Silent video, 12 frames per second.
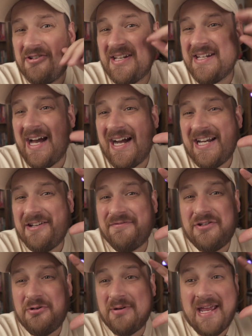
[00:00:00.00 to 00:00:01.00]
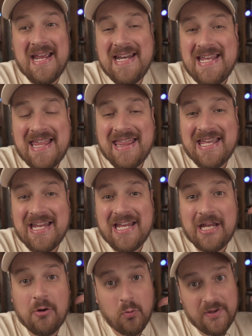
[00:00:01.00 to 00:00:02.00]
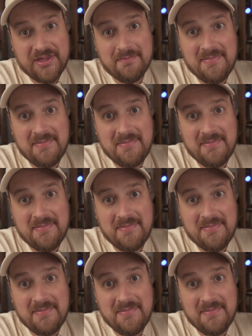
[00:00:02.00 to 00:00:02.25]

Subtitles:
you can kind of do anything with the